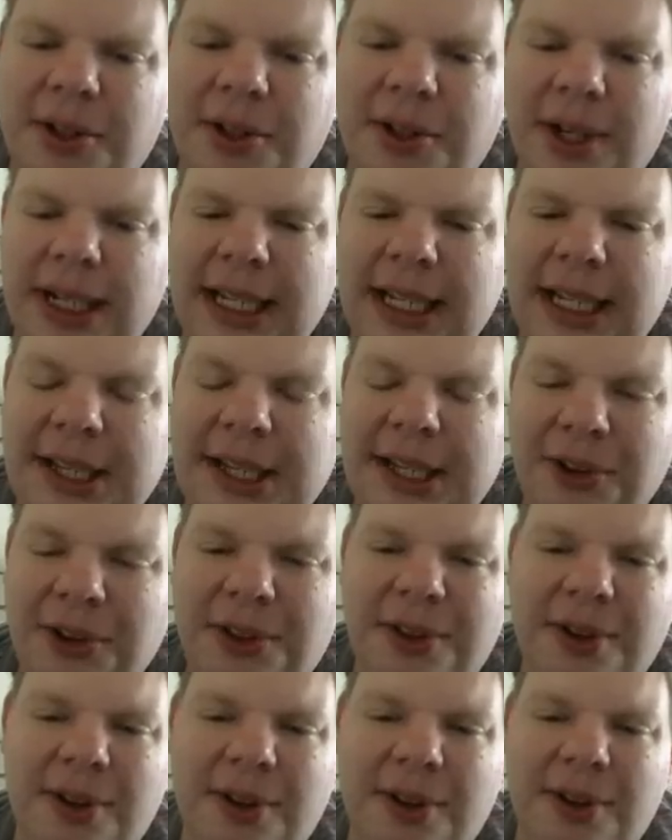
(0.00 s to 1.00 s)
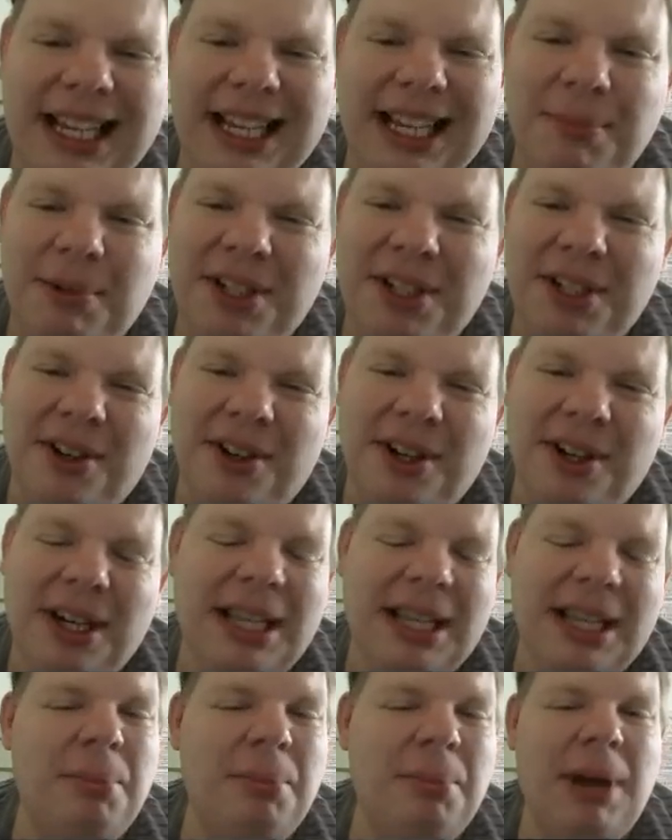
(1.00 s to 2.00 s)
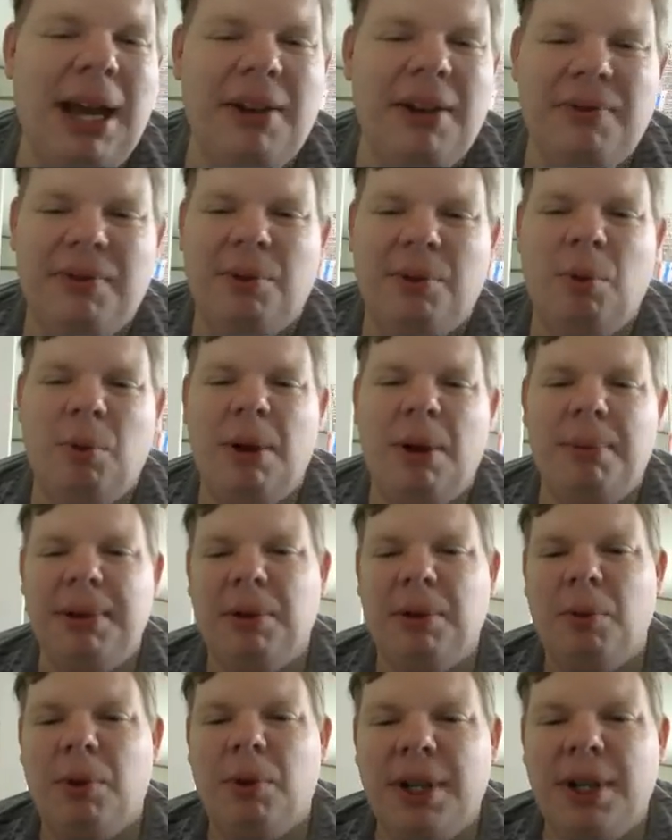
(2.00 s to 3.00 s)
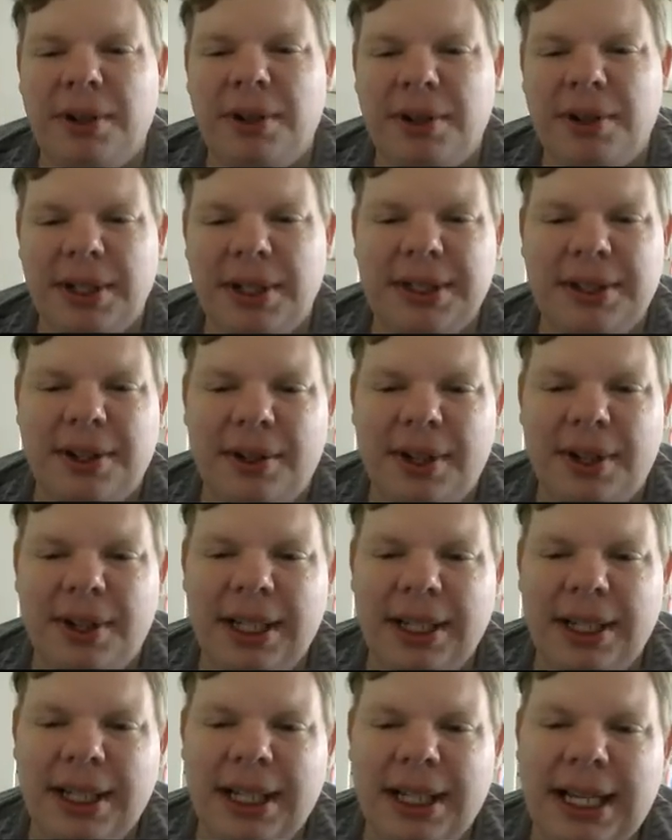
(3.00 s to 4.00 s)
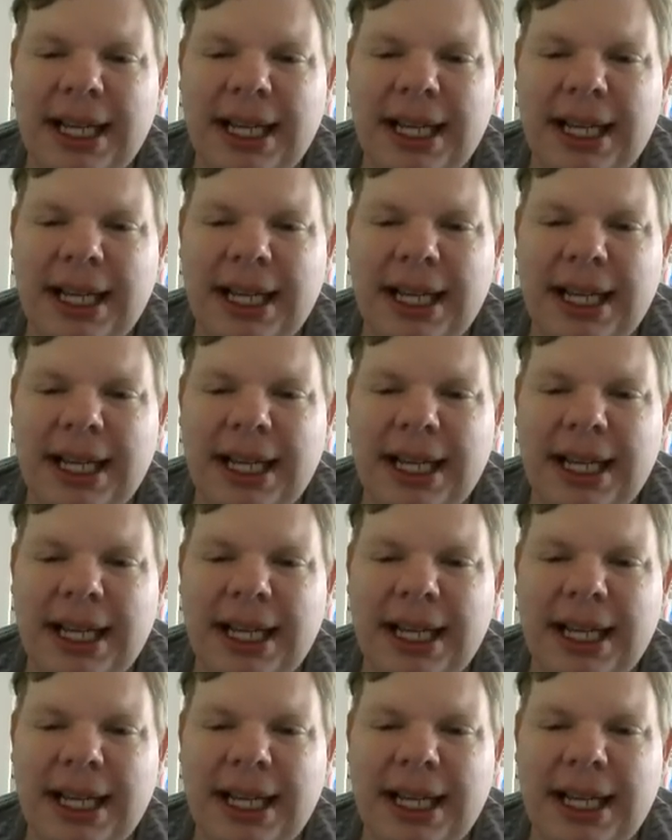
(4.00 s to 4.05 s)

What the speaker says: You're going to heal 30, but you're going to hit back for whopping 130.